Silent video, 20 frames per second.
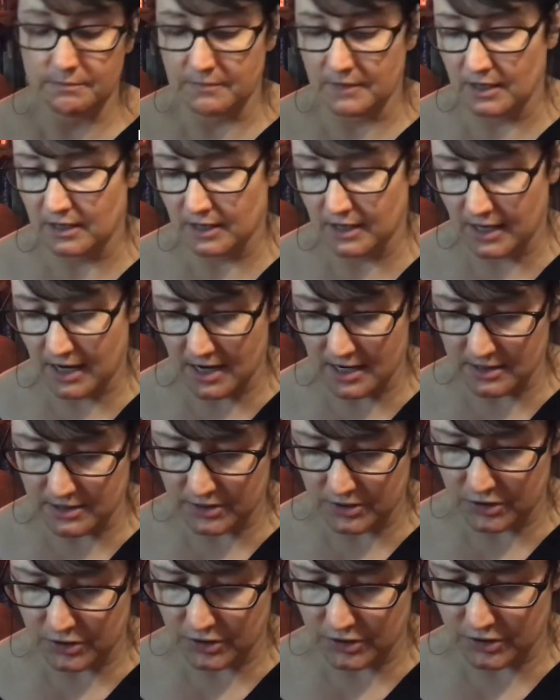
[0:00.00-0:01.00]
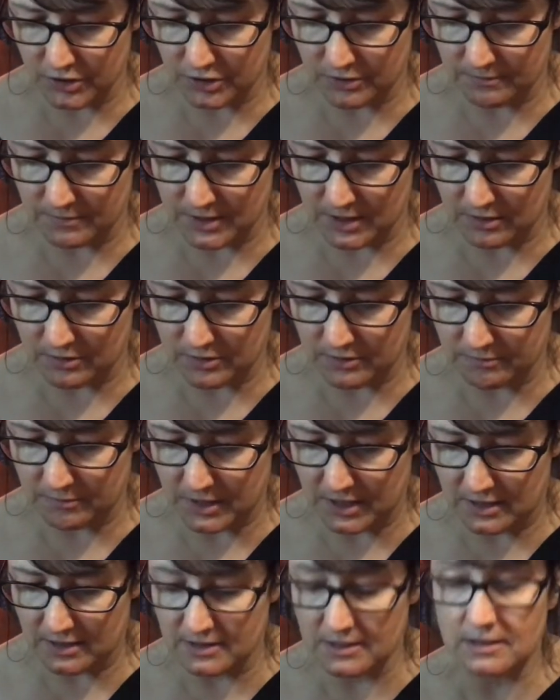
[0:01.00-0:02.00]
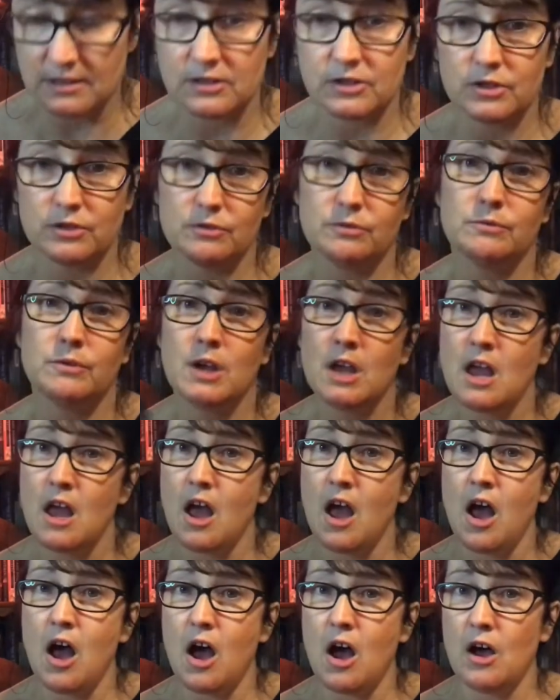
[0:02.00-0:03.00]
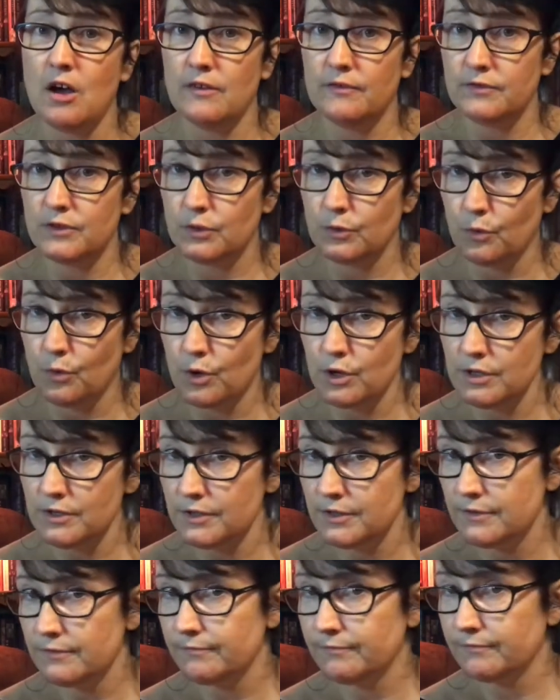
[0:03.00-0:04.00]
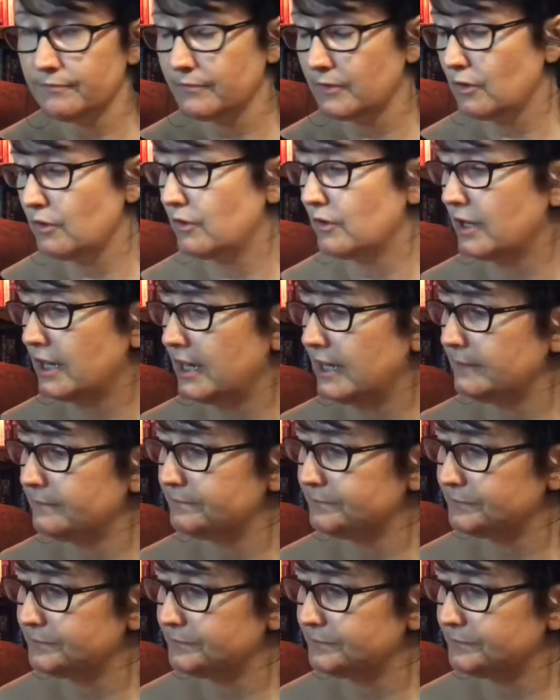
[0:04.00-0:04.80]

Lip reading: And a card has just jumped out at me, and it's the Two of Swords, okay?